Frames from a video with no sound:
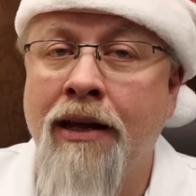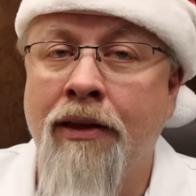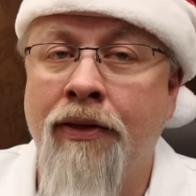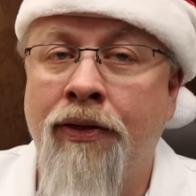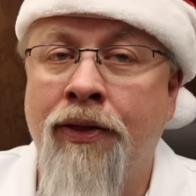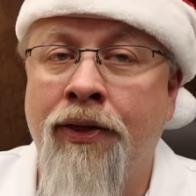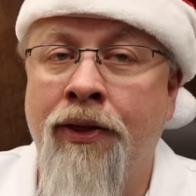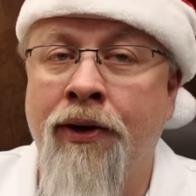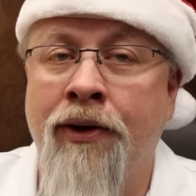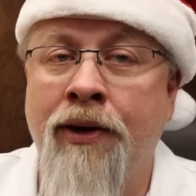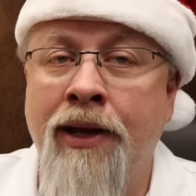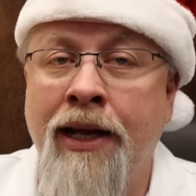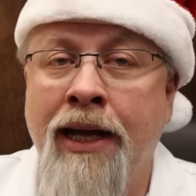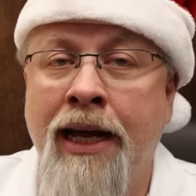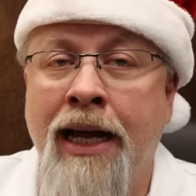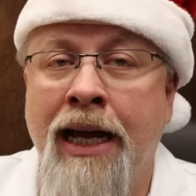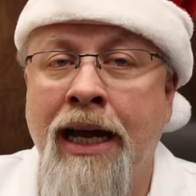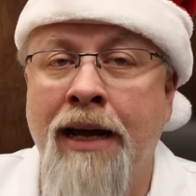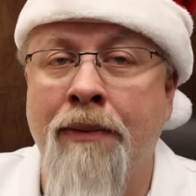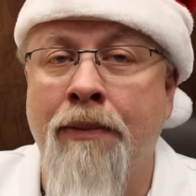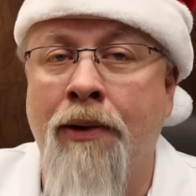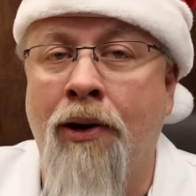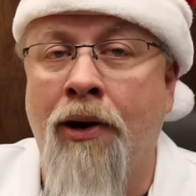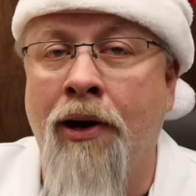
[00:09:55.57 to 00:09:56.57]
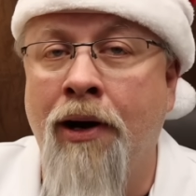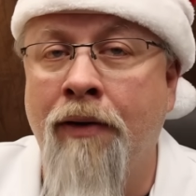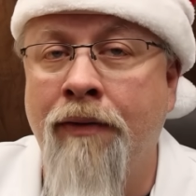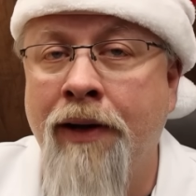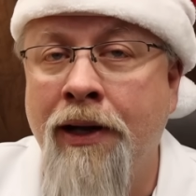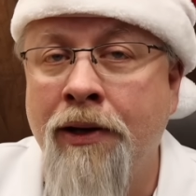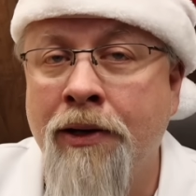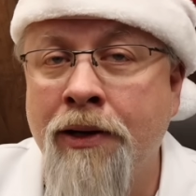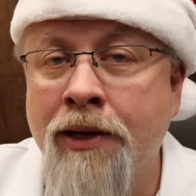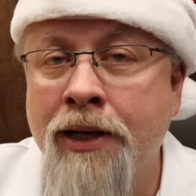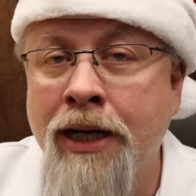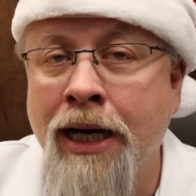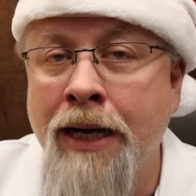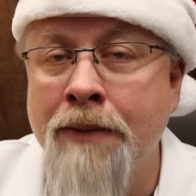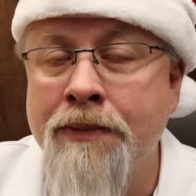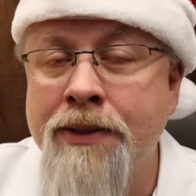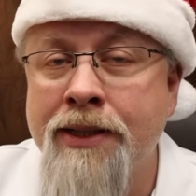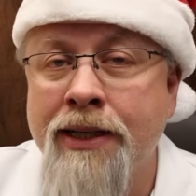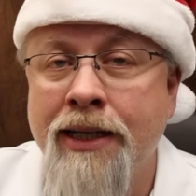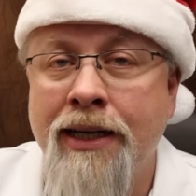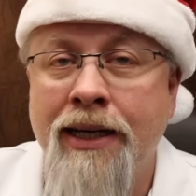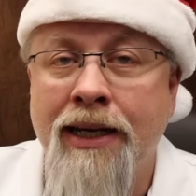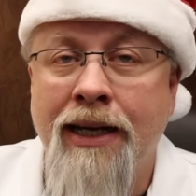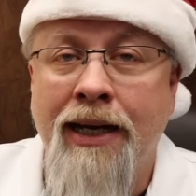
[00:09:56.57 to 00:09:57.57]
30 amp RV
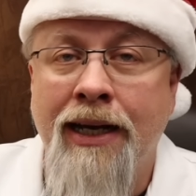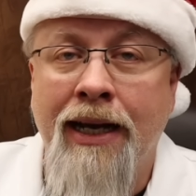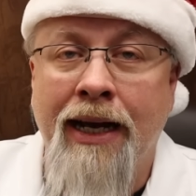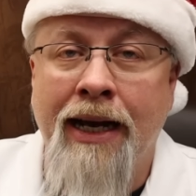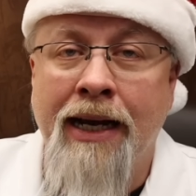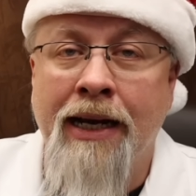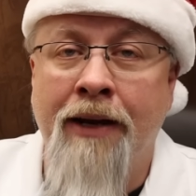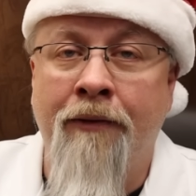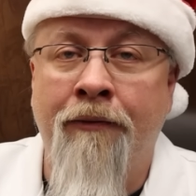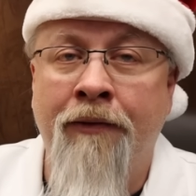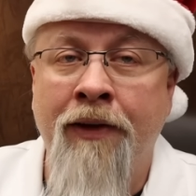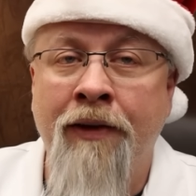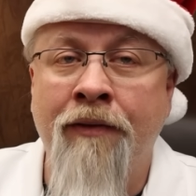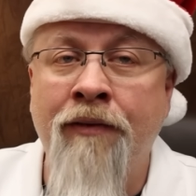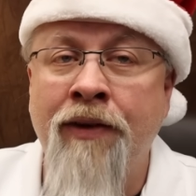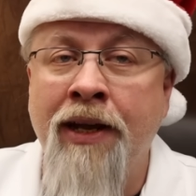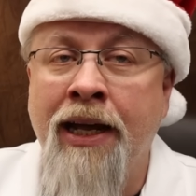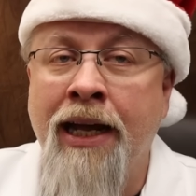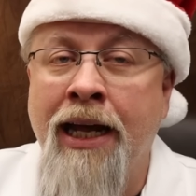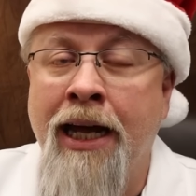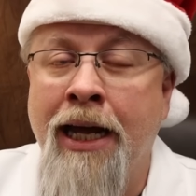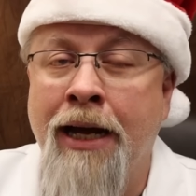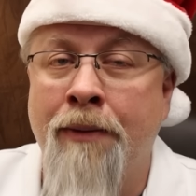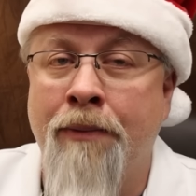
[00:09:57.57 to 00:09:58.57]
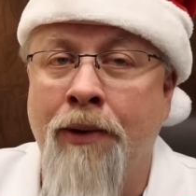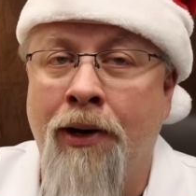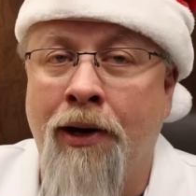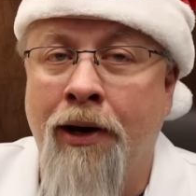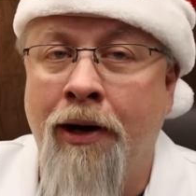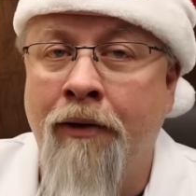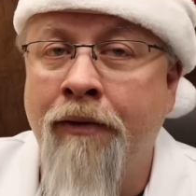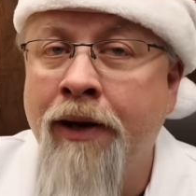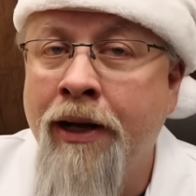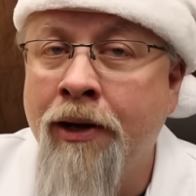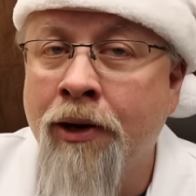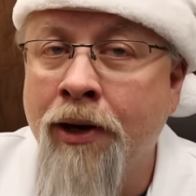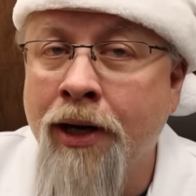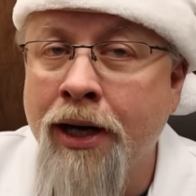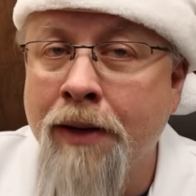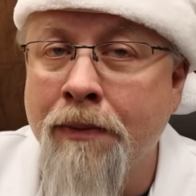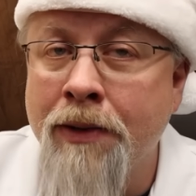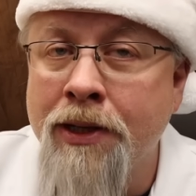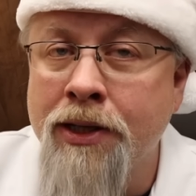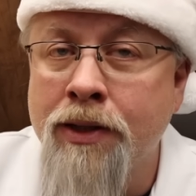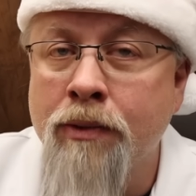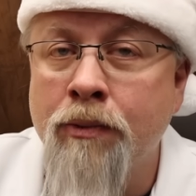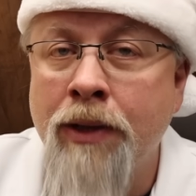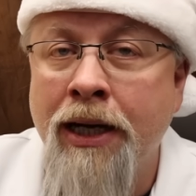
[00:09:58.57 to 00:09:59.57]
hookups and a 50 amp RV hookup
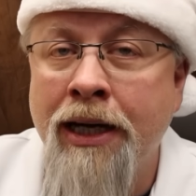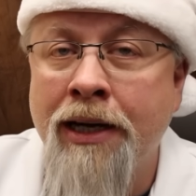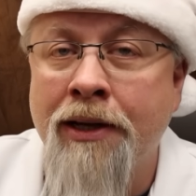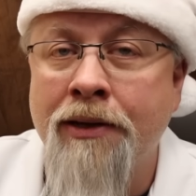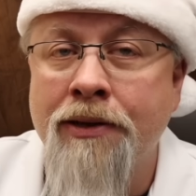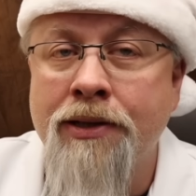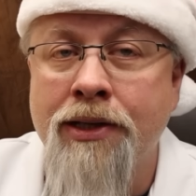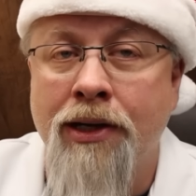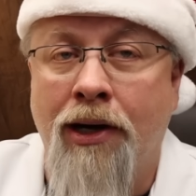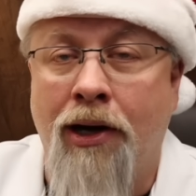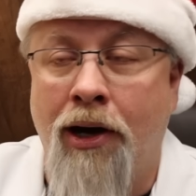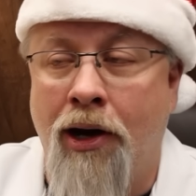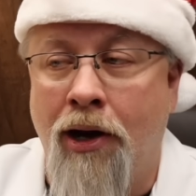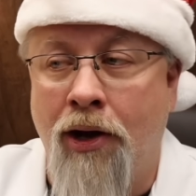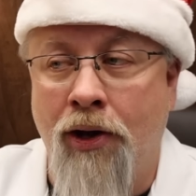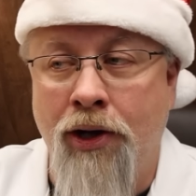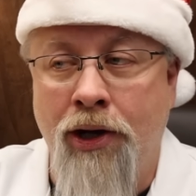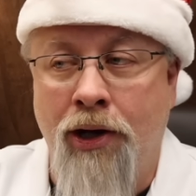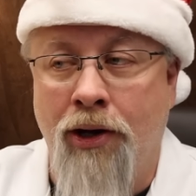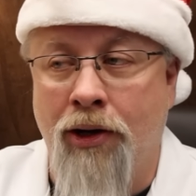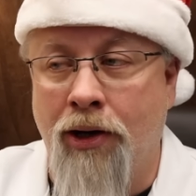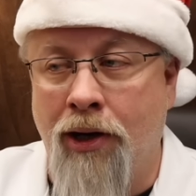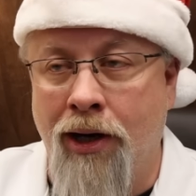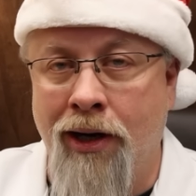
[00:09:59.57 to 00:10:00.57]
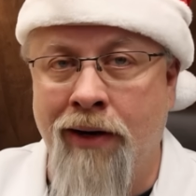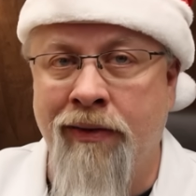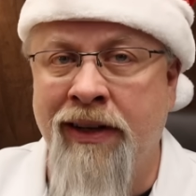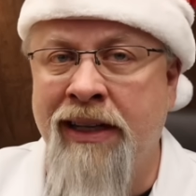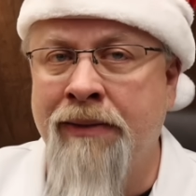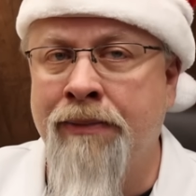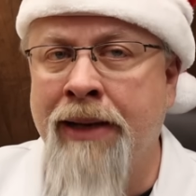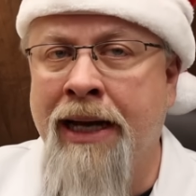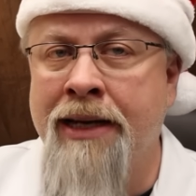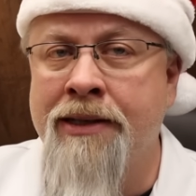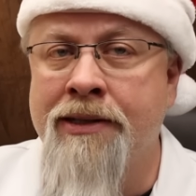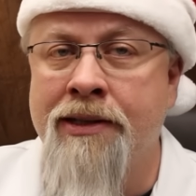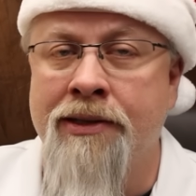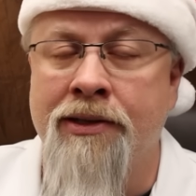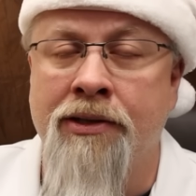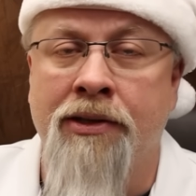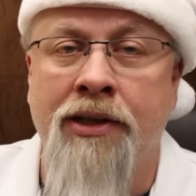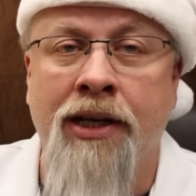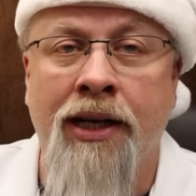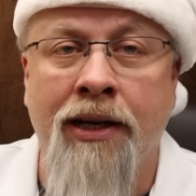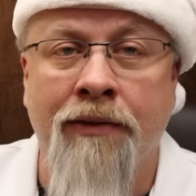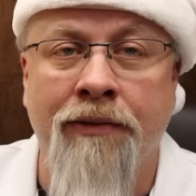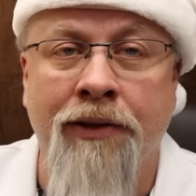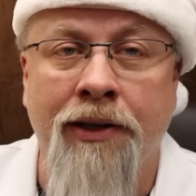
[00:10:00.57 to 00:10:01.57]
as well, so all your RV bases are
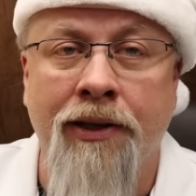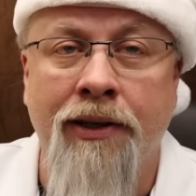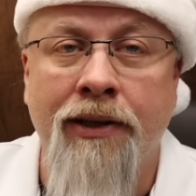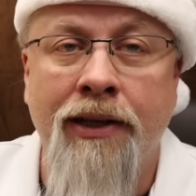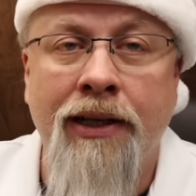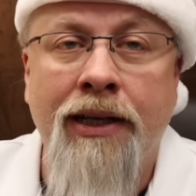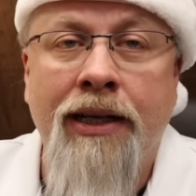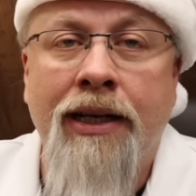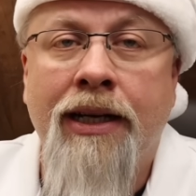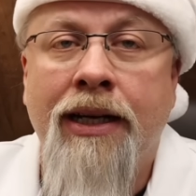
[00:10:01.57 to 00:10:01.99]
covered.